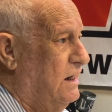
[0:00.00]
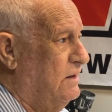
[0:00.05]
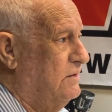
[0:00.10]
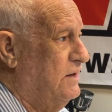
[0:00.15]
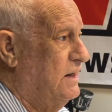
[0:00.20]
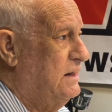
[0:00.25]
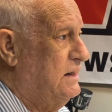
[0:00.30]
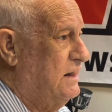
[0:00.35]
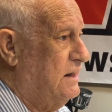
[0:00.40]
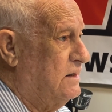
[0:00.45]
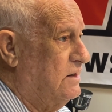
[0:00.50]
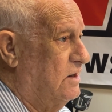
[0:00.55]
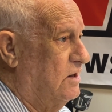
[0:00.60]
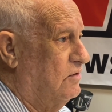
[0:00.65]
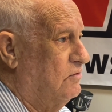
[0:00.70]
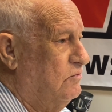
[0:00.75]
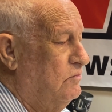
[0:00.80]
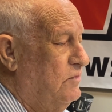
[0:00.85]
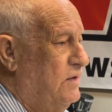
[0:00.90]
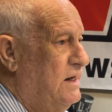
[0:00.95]
They
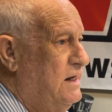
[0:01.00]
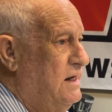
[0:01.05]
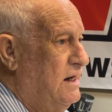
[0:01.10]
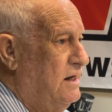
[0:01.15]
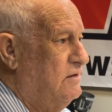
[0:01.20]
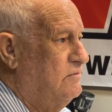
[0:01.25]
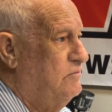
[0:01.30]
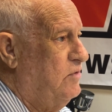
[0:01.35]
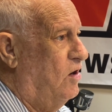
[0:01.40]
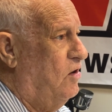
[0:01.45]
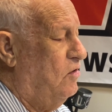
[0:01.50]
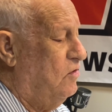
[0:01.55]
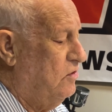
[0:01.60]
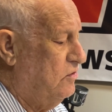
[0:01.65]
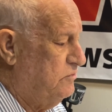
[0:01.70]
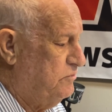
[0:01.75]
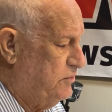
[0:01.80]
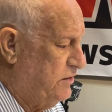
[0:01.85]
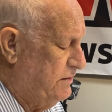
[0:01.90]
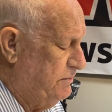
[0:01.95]
had all
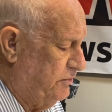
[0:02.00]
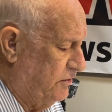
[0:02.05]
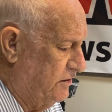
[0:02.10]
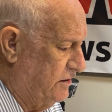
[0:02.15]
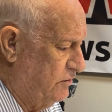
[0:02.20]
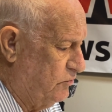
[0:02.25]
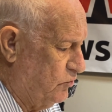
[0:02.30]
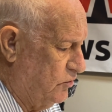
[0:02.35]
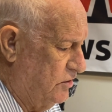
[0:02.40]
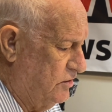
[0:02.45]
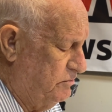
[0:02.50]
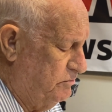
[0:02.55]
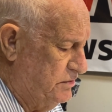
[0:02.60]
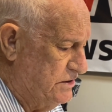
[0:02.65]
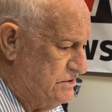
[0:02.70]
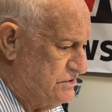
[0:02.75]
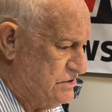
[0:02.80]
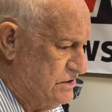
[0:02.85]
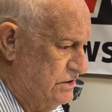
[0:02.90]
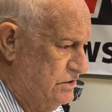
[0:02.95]
the people that were at
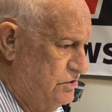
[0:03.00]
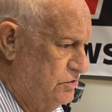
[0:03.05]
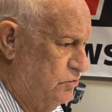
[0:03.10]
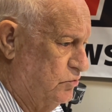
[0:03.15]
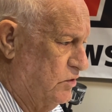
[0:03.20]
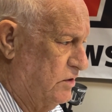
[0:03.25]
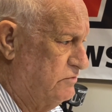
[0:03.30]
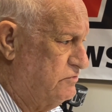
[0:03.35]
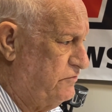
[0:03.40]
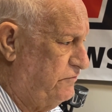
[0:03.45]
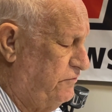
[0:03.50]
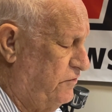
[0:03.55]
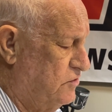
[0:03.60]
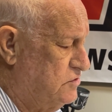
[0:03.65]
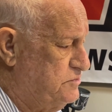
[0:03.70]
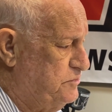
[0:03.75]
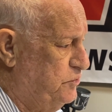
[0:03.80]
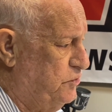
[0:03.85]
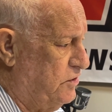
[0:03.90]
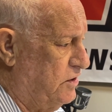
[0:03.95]
BCU when it was
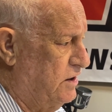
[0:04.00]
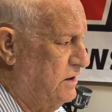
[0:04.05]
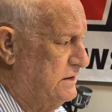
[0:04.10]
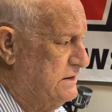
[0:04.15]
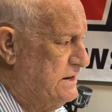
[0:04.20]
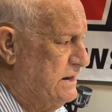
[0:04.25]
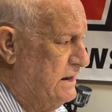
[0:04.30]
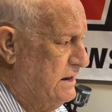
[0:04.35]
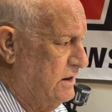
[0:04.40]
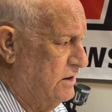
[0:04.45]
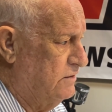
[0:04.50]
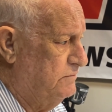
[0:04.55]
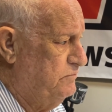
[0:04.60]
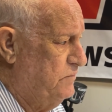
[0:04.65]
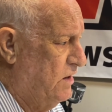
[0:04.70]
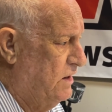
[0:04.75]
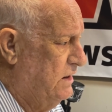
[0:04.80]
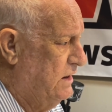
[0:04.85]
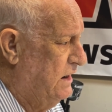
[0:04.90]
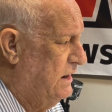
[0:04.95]
first put on the air
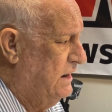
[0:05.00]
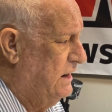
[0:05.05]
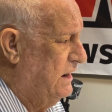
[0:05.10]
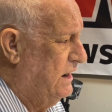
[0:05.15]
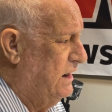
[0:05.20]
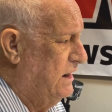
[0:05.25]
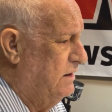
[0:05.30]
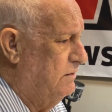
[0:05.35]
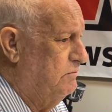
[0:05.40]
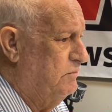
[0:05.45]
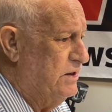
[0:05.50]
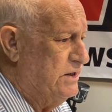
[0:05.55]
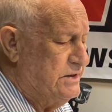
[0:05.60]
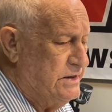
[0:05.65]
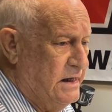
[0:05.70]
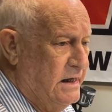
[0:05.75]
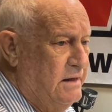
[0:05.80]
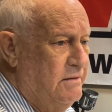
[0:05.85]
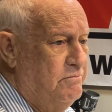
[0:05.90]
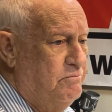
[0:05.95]

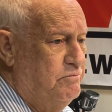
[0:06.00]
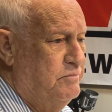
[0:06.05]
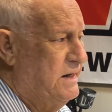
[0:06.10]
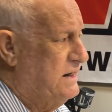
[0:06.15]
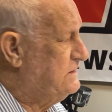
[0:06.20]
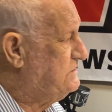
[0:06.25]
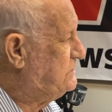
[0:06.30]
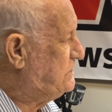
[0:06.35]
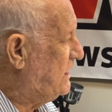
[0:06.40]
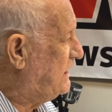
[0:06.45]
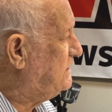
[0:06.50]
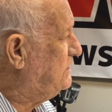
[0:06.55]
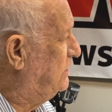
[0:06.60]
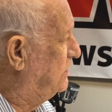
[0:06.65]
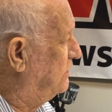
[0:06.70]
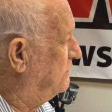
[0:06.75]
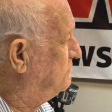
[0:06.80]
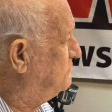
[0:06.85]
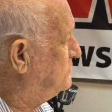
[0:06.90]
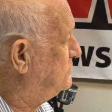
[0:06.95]
became
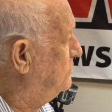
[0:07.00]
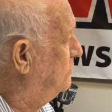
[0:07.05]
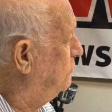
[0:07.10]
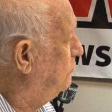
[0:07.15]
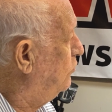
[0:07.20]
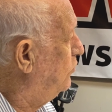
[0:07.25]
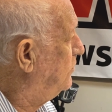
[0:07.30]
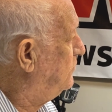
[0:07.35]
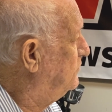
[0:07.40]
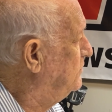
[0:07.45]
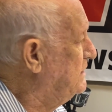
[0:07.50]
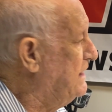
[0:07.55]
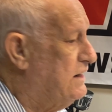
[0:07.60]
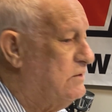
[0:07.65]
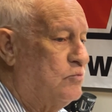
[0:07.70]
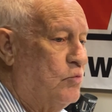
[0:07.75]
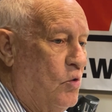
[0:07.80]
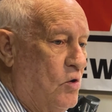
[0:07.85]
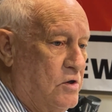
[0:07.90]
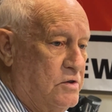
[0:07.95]
executives with
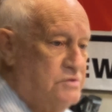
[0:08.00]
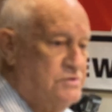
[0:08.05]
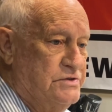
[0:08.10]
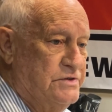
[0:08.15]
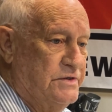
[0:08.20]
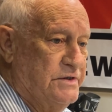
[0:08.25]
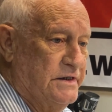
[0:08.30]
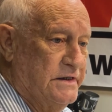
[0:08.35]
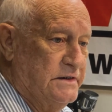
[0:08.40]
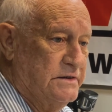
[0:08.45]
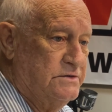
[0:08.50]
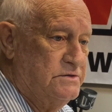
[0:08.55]
networks and things.